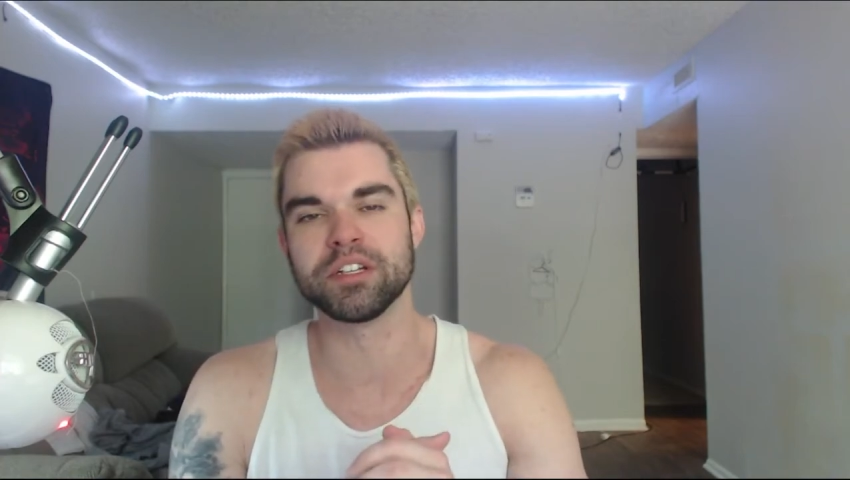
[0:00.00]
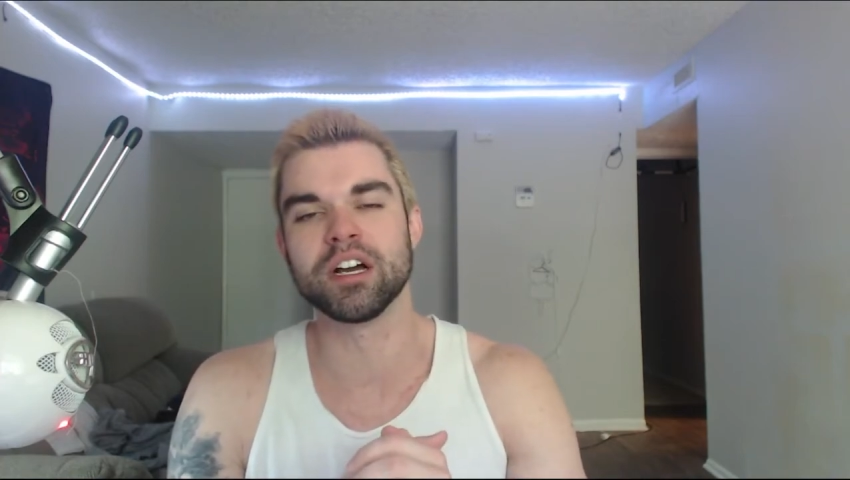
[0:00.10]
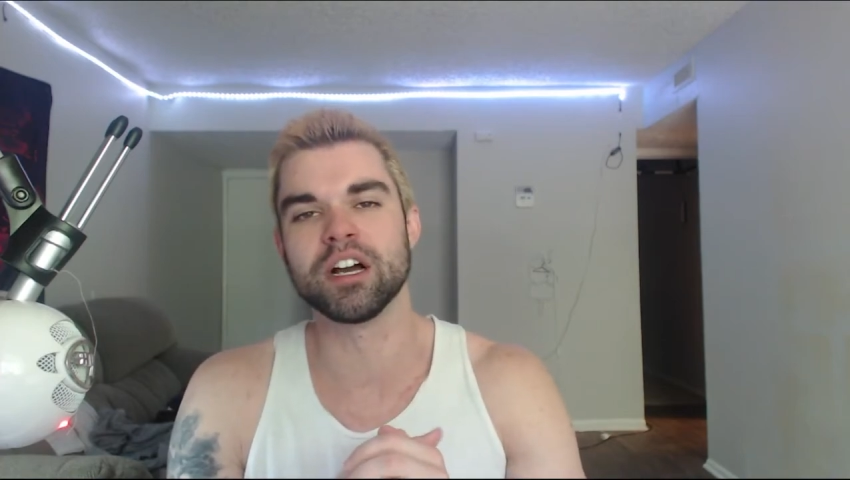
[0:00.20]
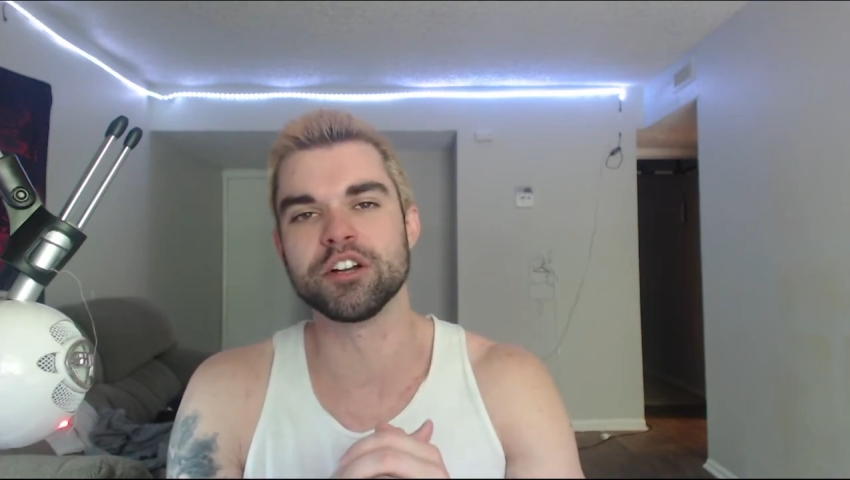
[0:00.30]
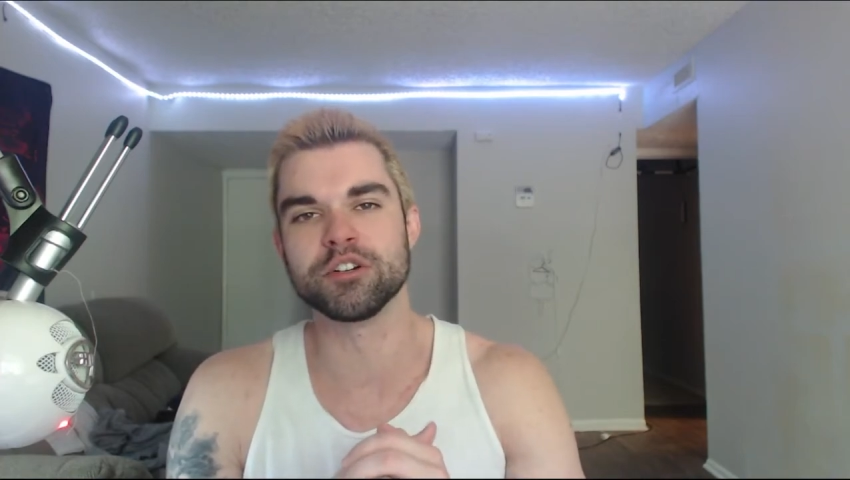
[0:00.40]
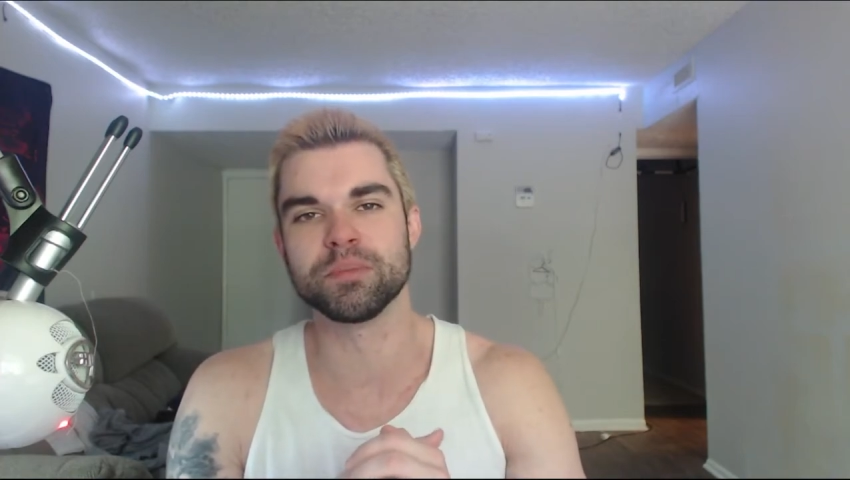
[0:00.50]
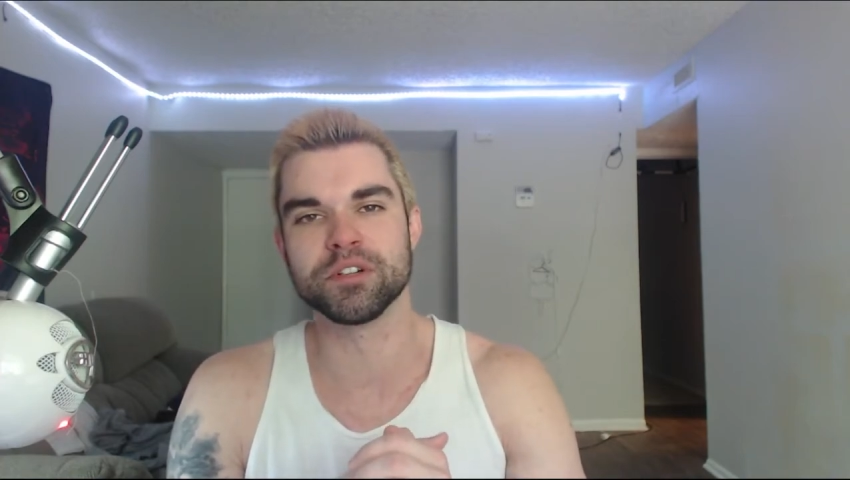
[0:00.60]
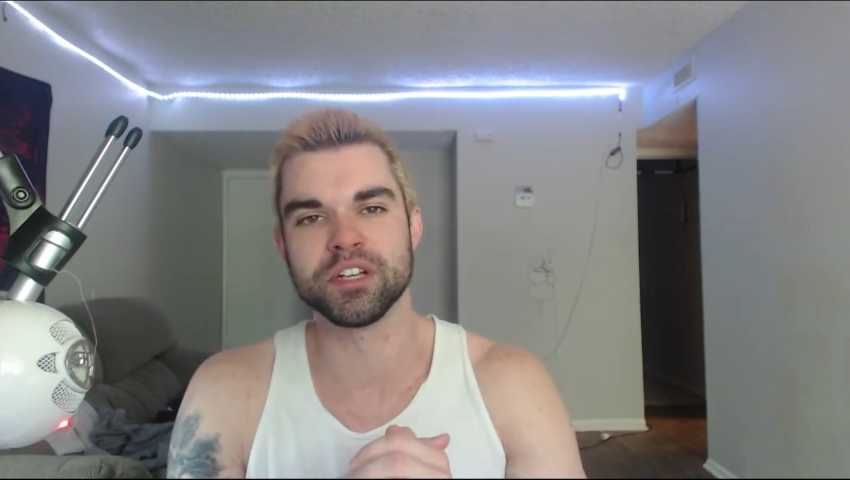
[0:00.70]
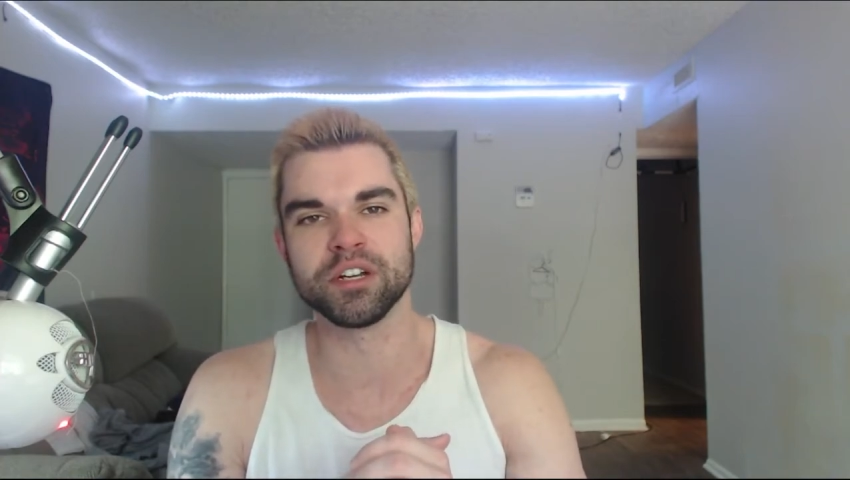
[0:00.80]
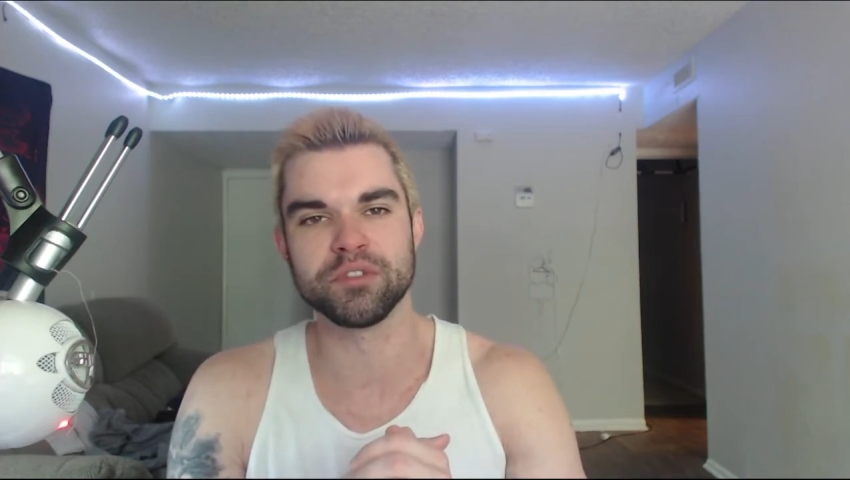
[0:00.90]

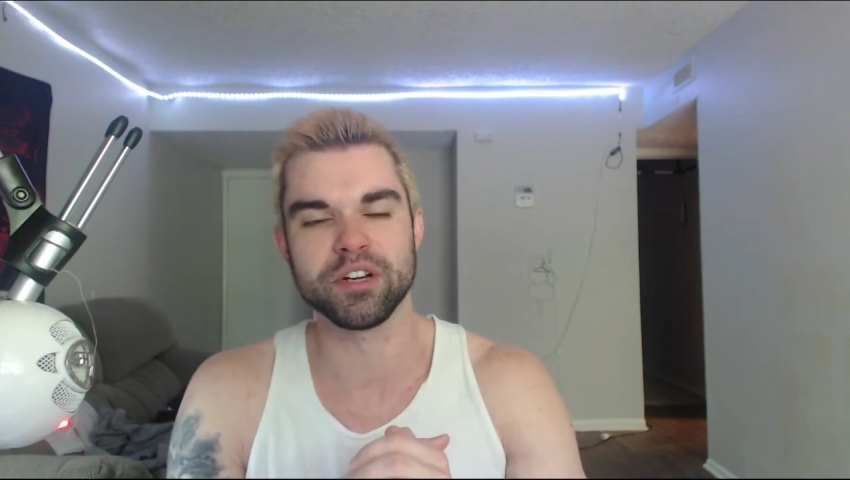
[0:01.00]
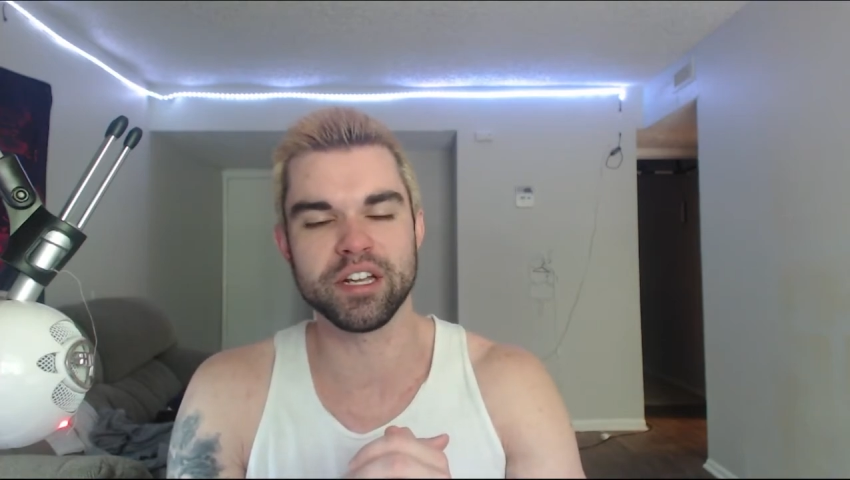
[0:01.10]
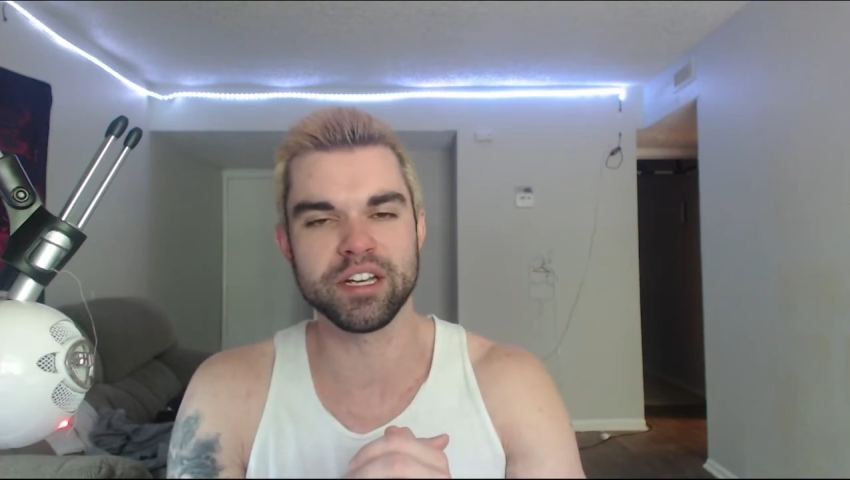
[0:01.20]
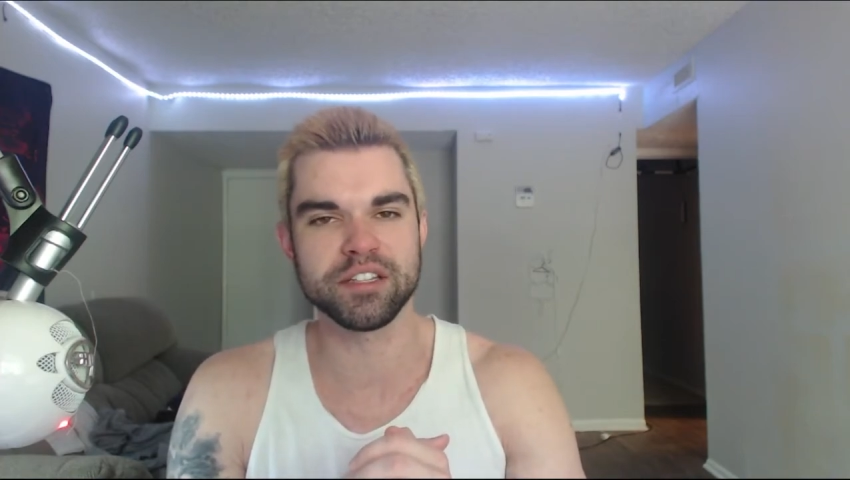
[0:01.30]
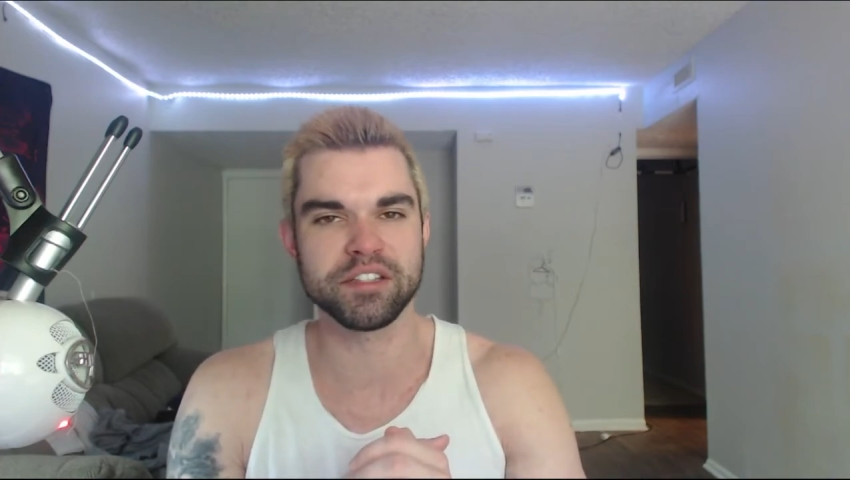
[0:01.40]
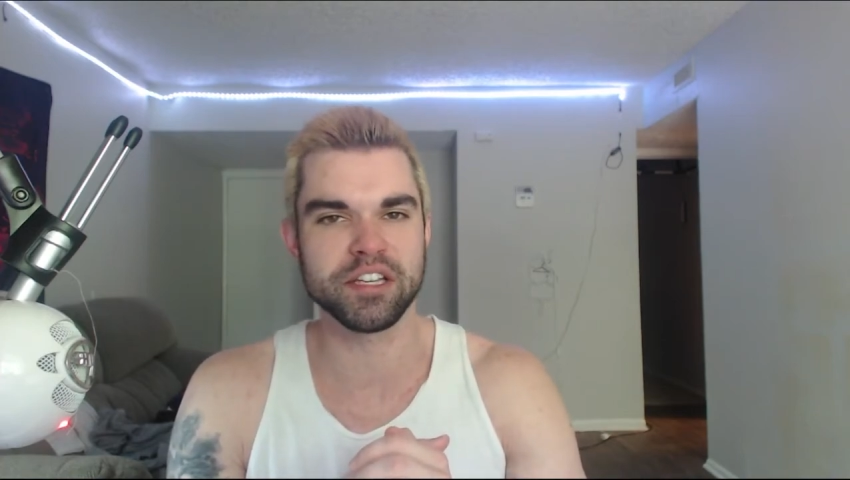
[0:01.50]
100% of your hands.